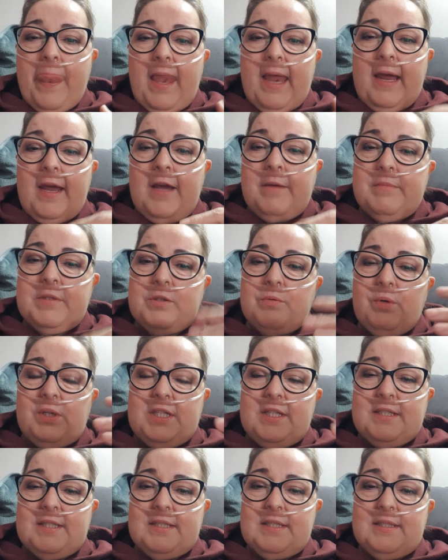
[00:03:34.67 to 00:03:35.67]
It's one
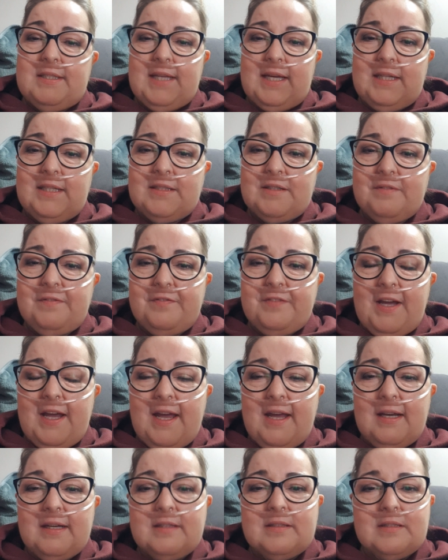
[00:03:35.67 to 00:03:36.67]
of the side
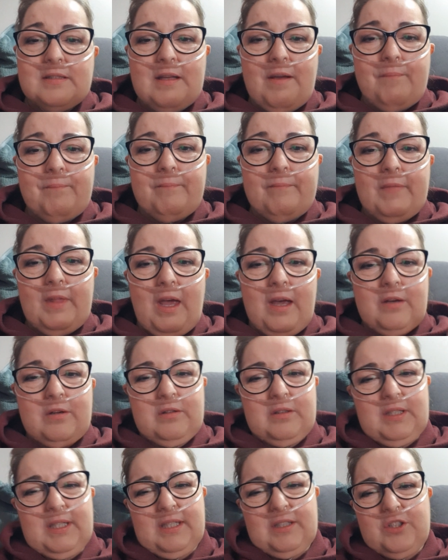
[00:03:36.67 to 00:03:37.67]
effects. I
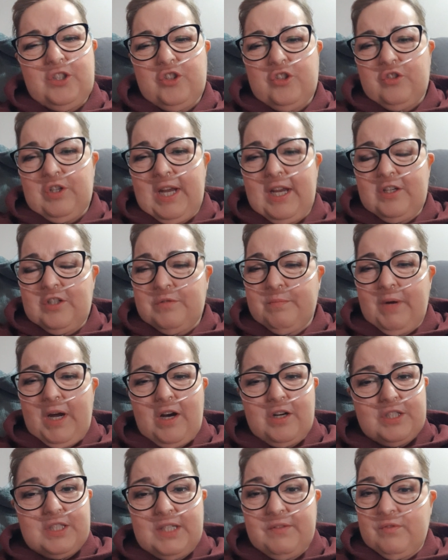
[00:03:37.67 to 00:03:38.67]
got like stretch
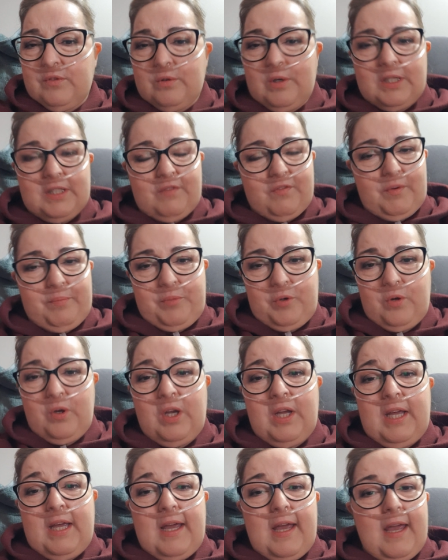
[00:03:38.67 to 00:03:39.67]
marks, even though I never put
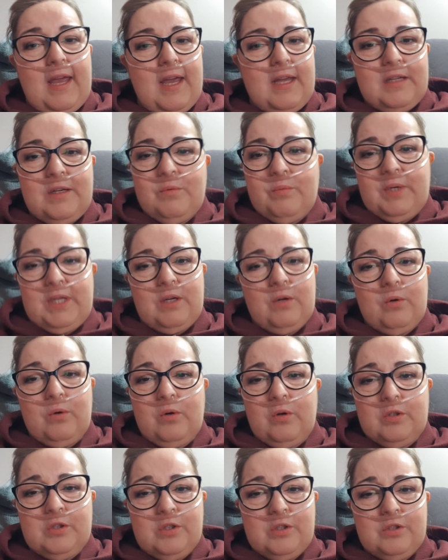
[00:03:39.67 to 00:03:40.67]
any weight
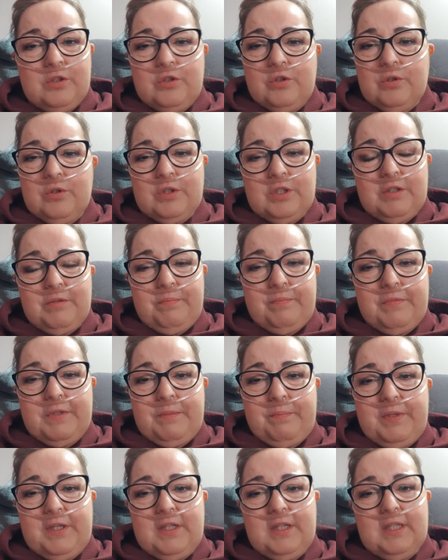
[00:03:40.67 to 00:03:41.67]
on during the
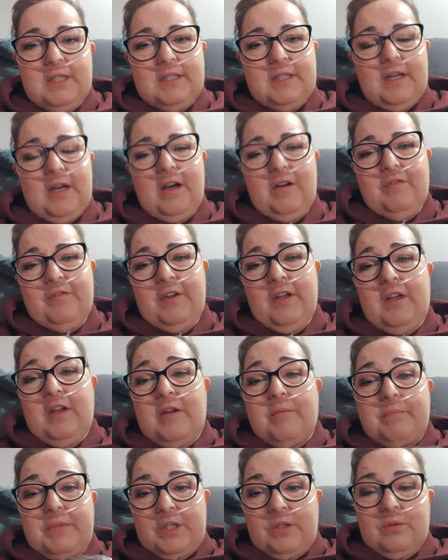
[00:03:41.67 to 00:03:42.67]
period that I've
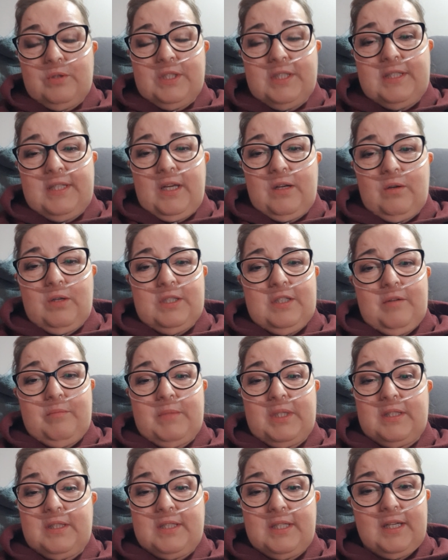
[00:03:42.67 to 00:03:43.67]
been on steroids. I
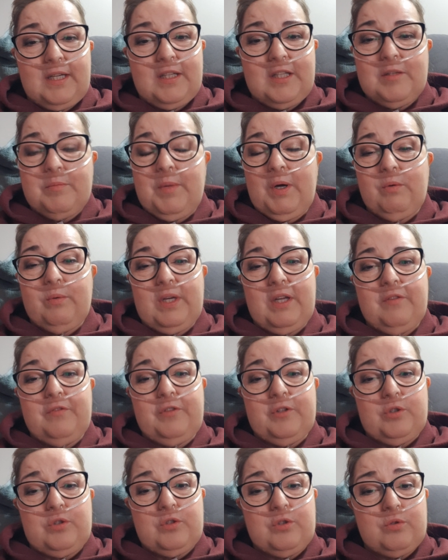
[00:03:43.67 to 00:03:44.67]
maintained my weight
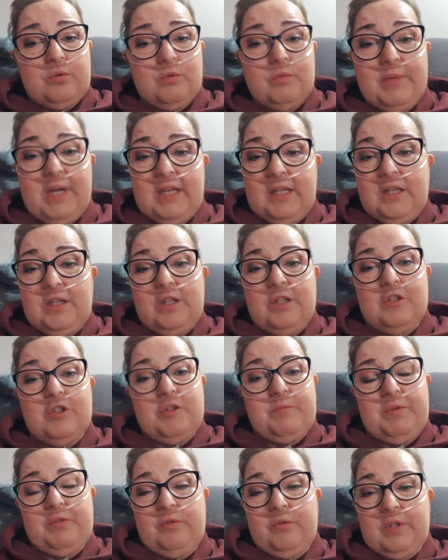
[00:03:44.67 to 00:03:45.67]
for so many years
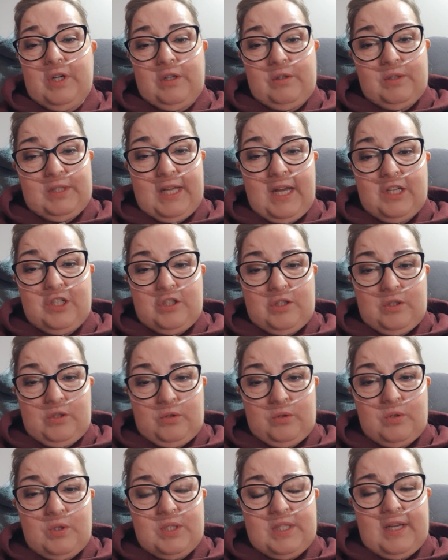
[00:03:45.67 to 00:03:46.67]
before I could actually
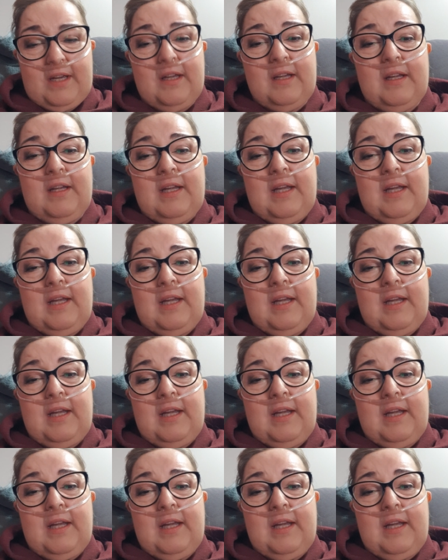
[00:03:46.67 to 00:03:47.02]
lose it.